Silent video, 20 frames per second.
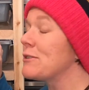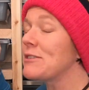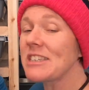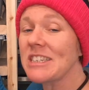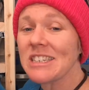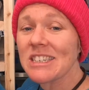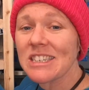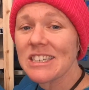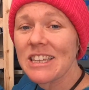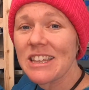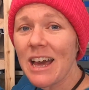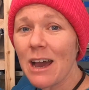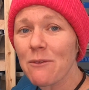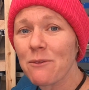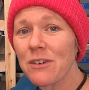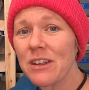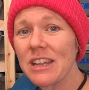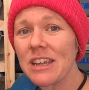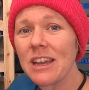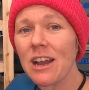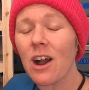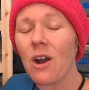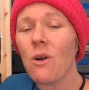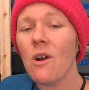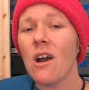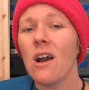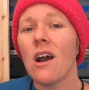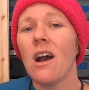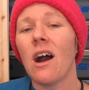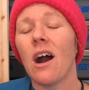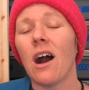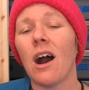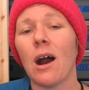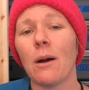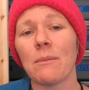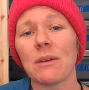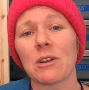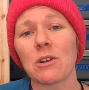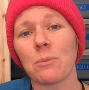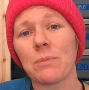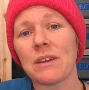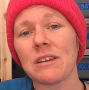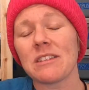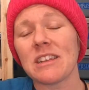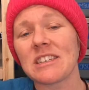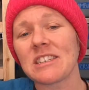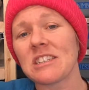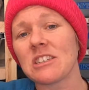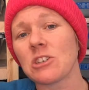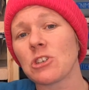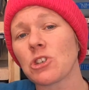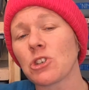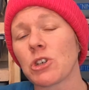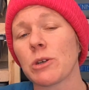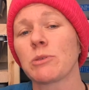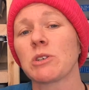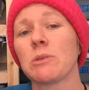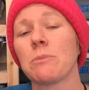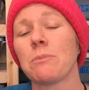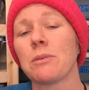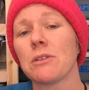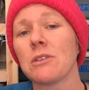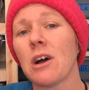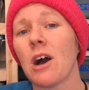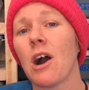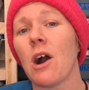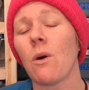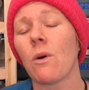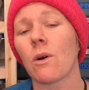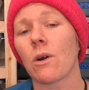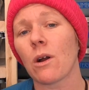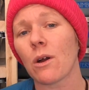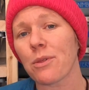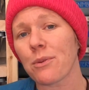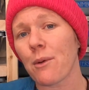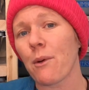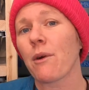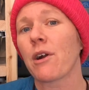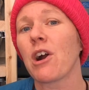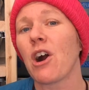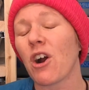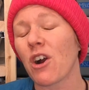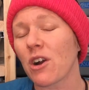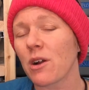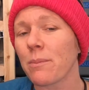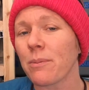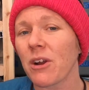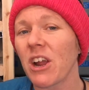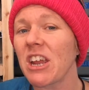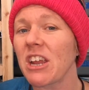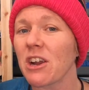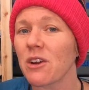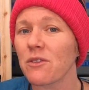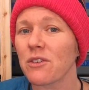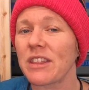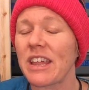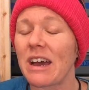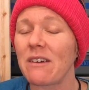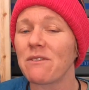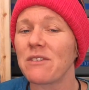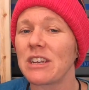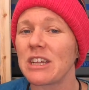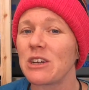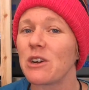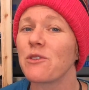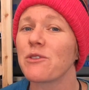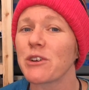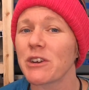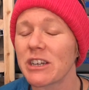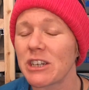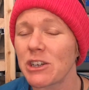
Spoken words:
you didn't see that video, it'll be linked in the description below, or I'll throw a card up right here for that video if you're